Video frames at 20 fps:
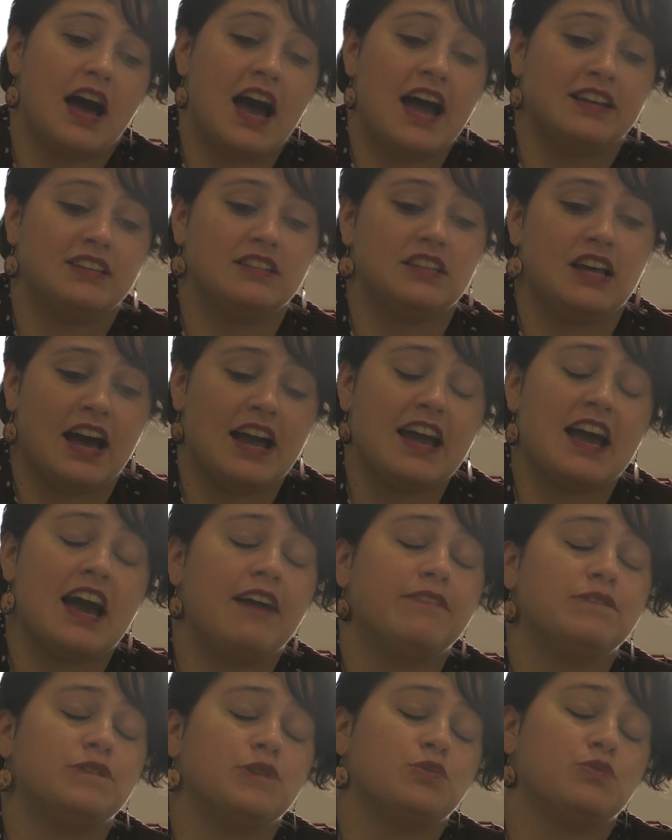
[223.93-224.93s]
I
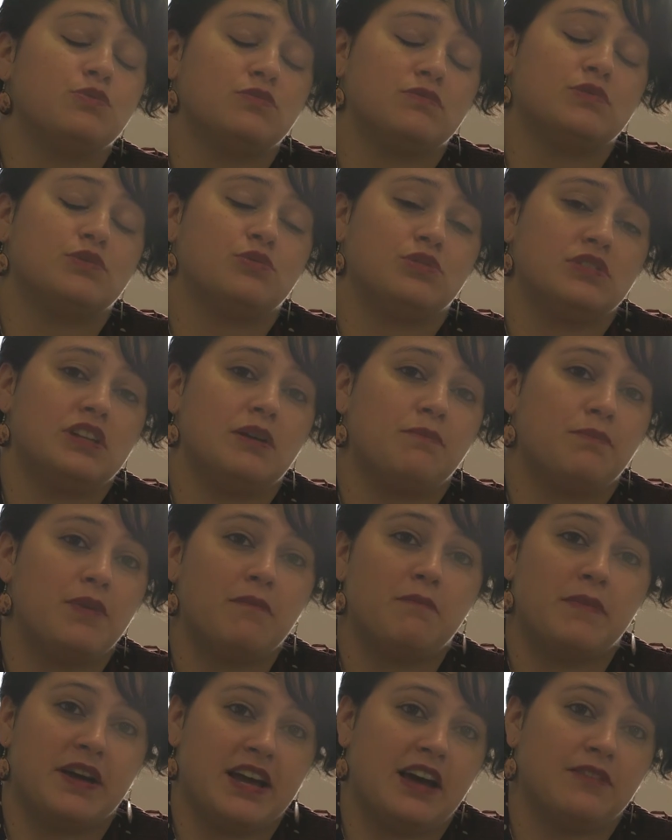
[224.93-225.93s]
have to step
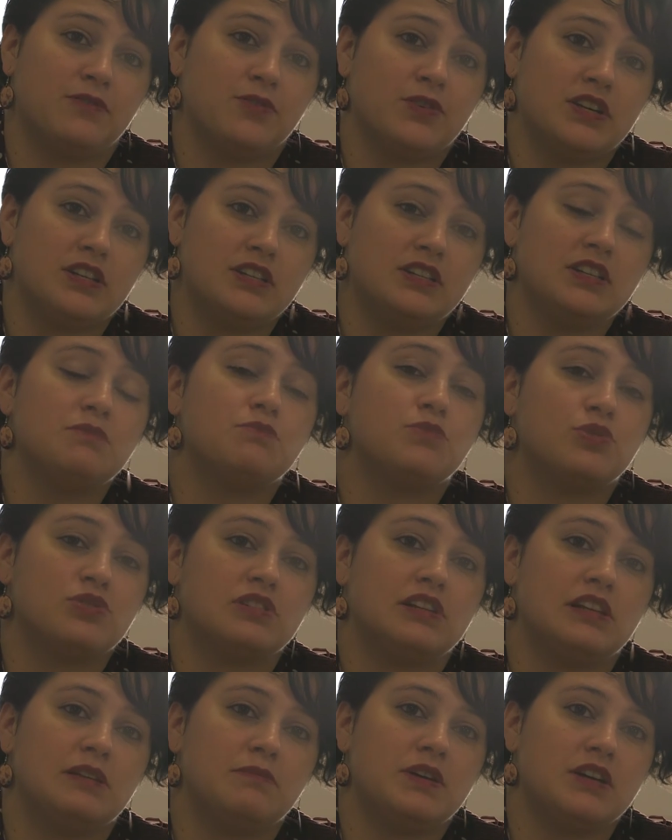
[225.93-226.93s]
up my advocacy
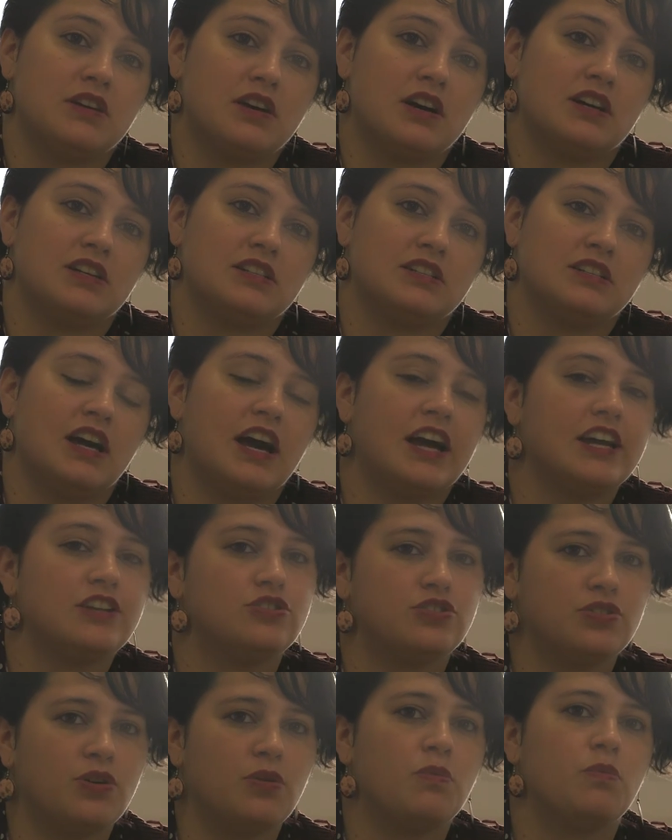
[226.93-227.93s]
mostly because I
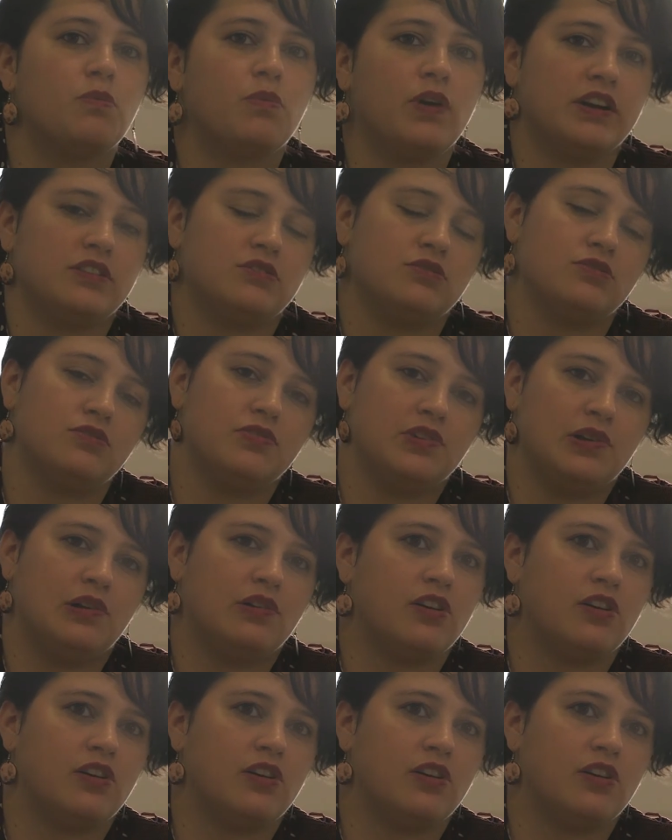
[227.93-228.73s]
don't want to feel